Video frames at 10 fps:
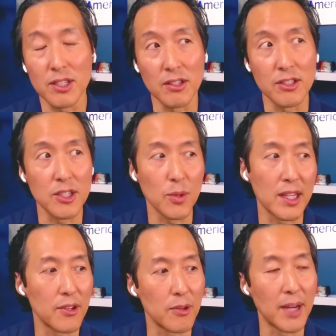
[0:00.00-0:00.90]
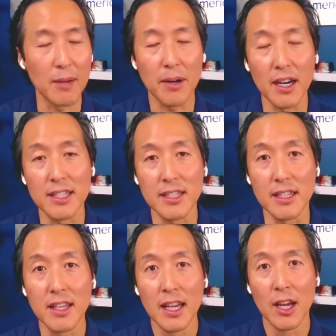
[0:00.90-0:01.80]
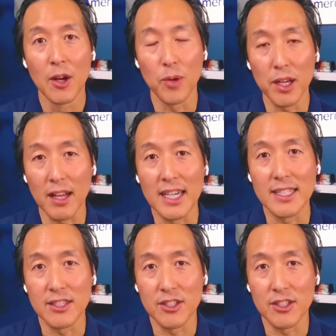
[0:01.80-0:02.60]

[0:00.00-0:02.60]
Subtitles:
She went through menopause and realized that,